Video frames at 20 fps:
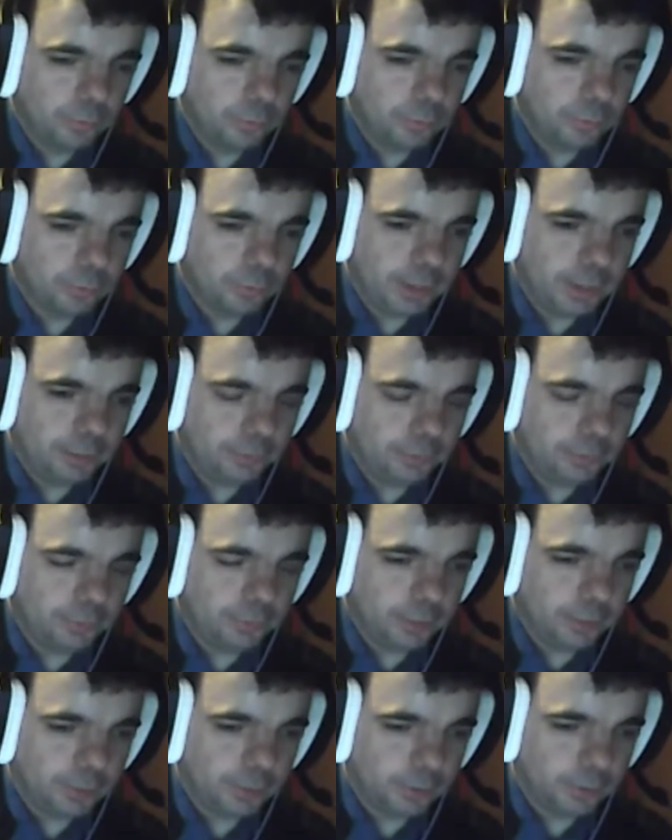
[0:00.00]
traits
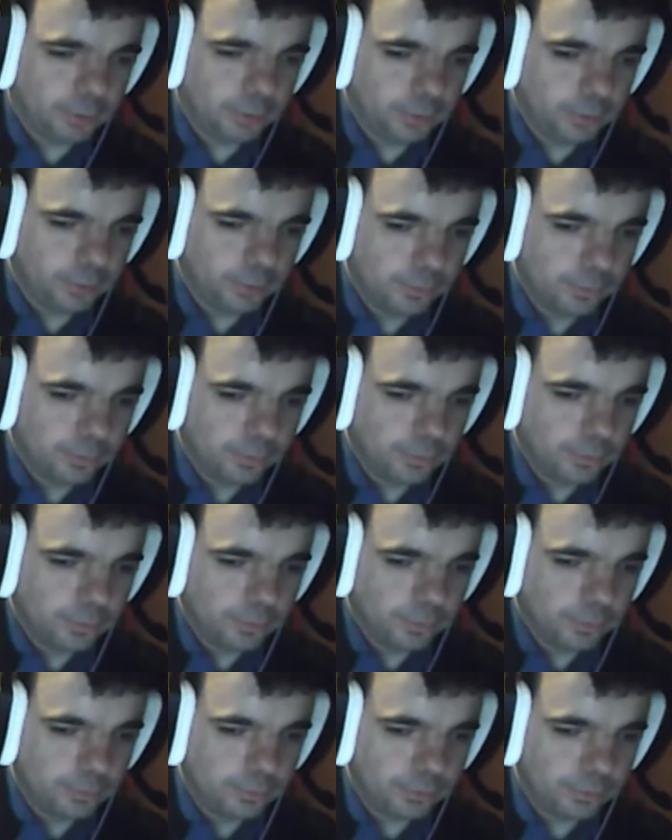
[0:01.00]
for
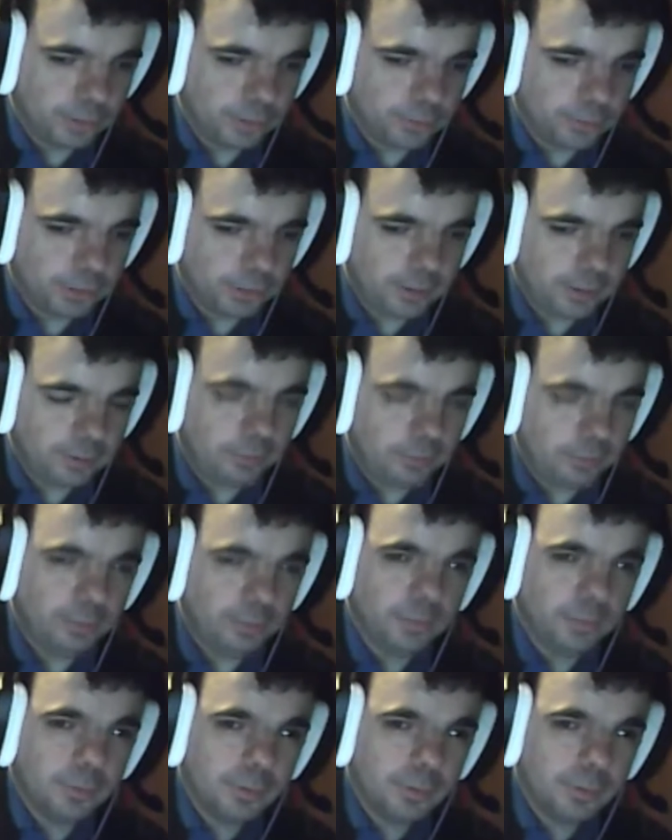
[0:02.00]
Vicente?